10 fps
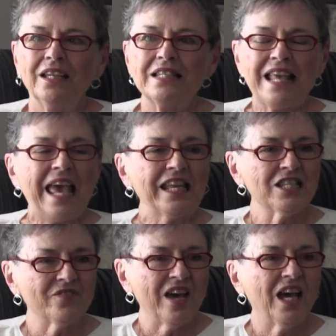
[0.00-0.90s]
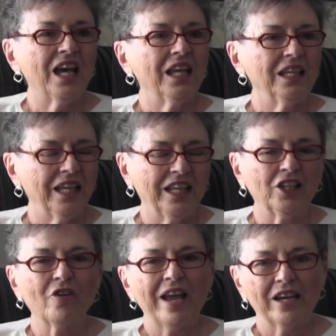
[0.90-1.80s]
satisfying
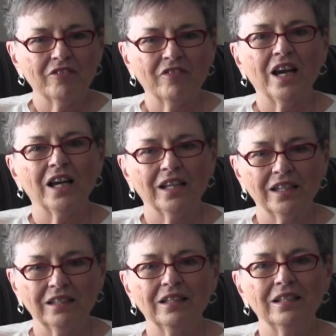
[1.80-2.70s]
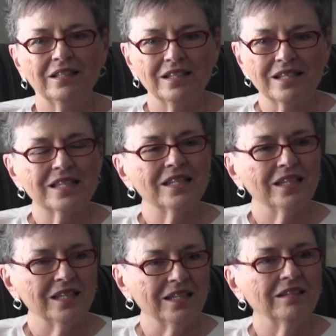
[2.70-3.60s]
and gratifying to
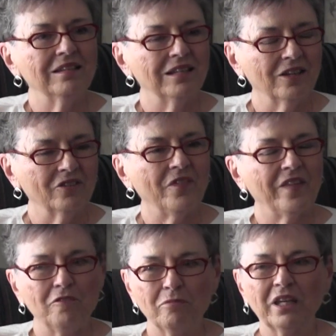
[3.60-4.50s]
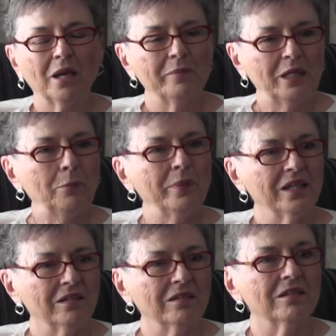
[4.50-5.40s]
see, you know, that they've become
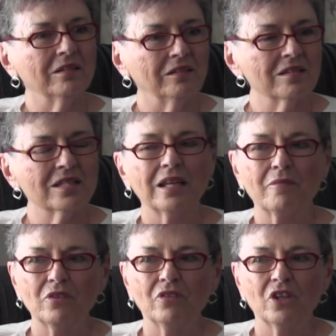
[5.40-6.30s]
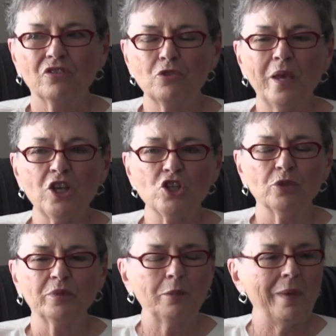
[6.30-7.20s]
independent adults. And I'm
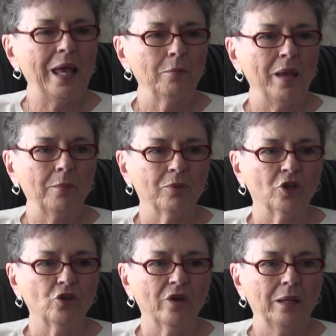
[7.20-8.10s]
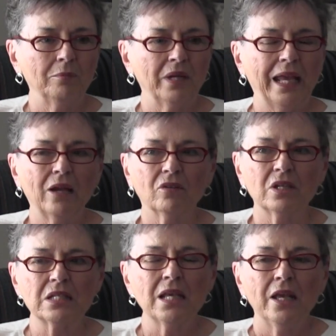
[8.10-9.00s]
especially with the backpack program now,
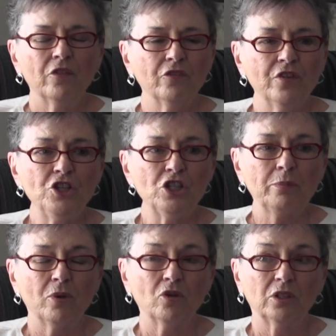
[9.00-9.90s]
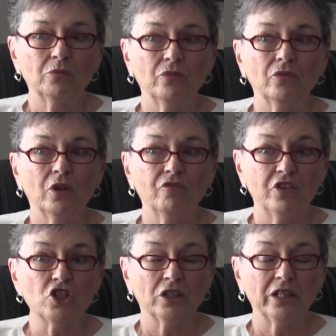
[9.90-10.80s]
because the friendship only
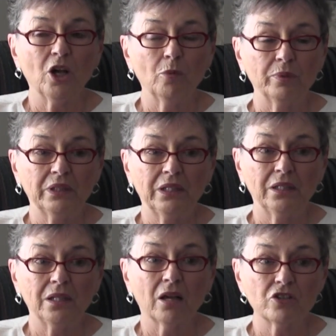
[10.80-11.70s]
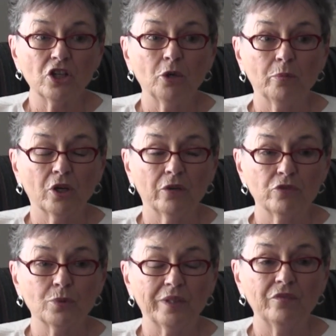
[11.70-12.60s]
officially opened in October
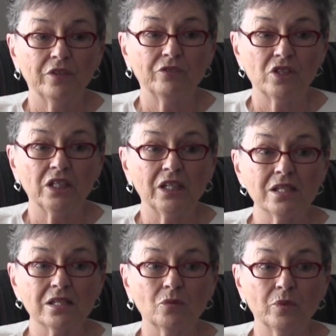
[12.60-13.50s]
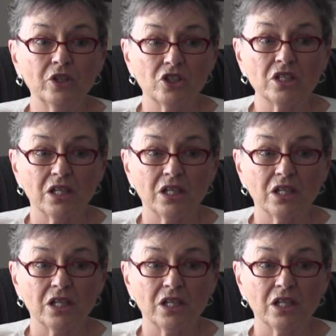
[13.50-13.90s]
of 2015, so we're